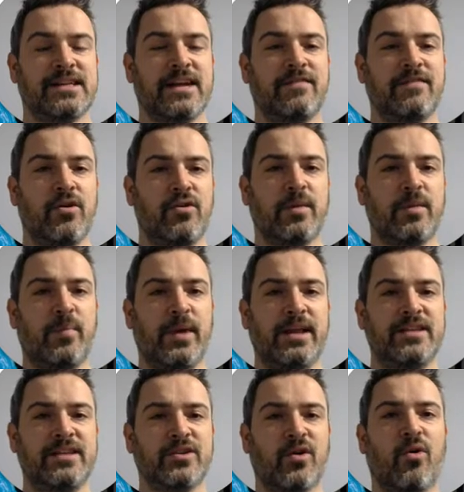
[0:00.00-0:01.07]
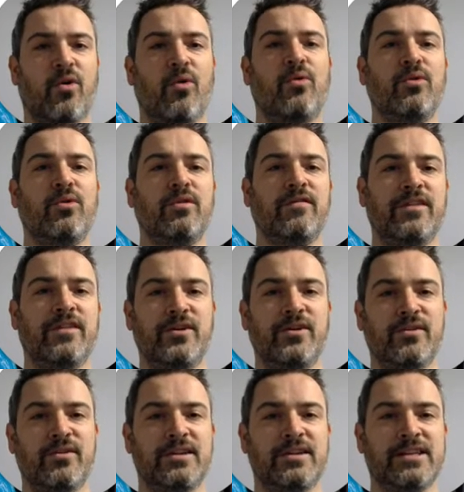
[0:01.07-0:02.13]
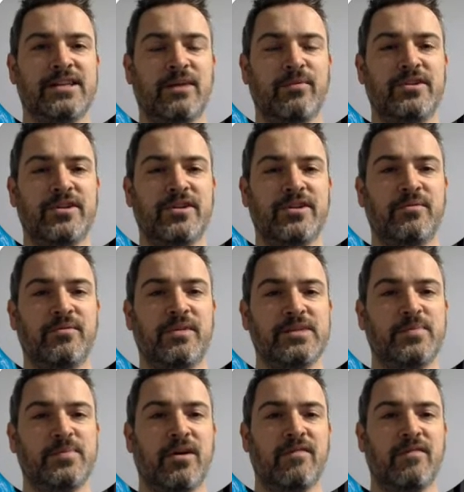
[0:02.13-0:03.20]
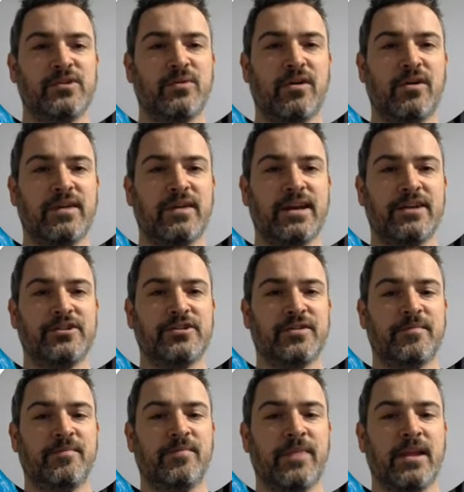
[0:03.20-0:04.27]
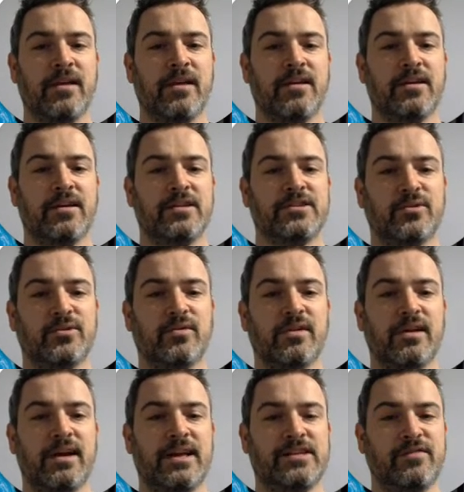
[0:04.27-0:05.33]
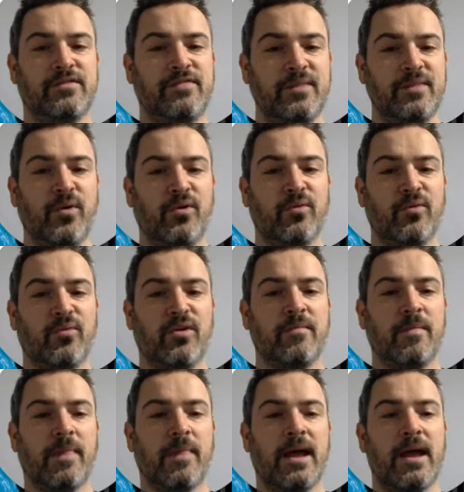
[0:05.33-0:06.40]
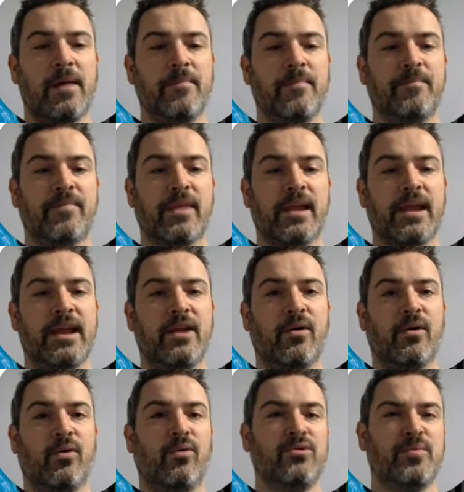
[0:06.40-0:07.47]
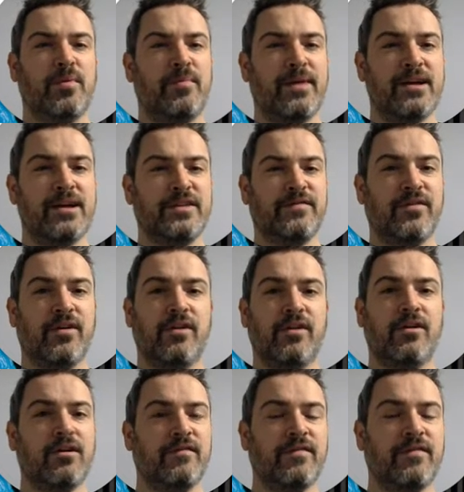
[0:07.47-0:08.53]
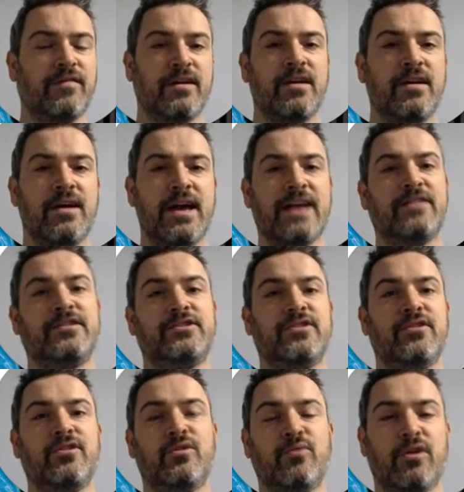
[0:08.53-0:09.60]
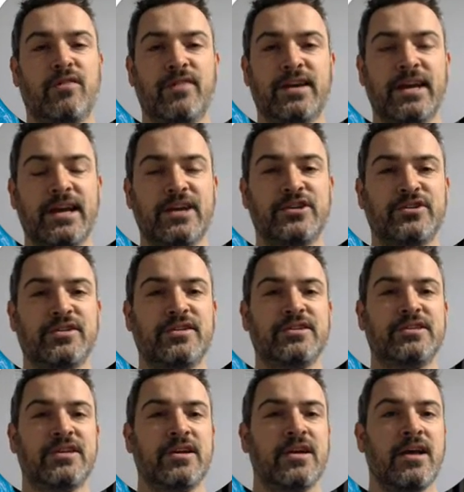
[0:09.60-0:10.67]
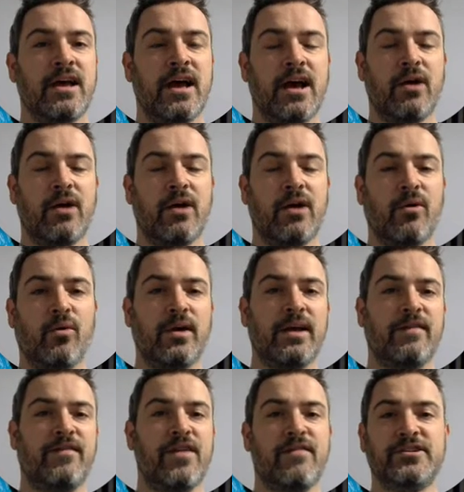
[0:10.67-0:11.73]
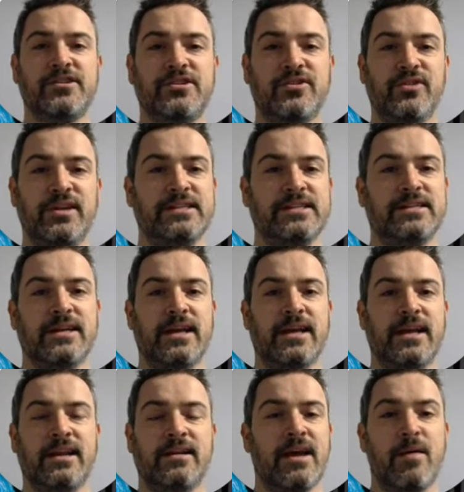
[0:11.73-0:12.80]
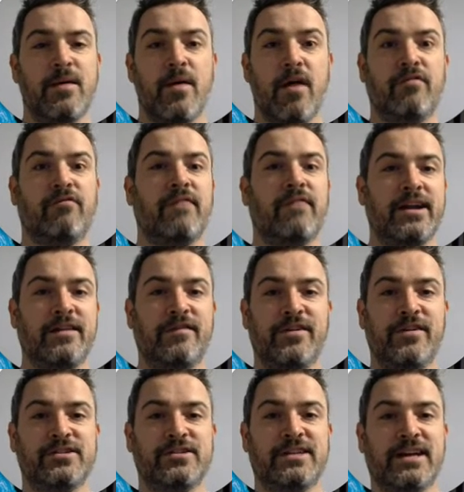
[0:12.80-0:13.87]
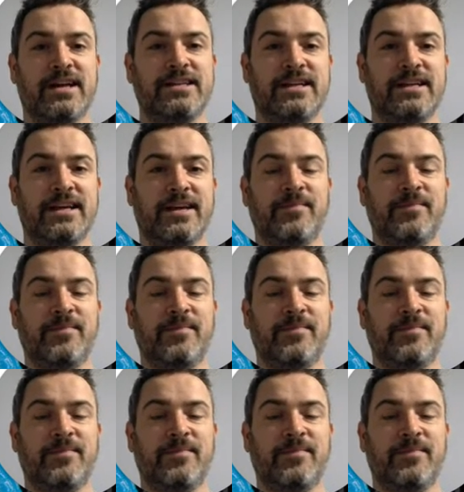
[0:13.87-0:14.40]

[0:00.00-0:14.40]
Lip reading: of underpins all of the units that we do as part of this qualification. So it's a really important one. It also prepares you for a lot of external qualifications or further studies in a variety of fields in IT.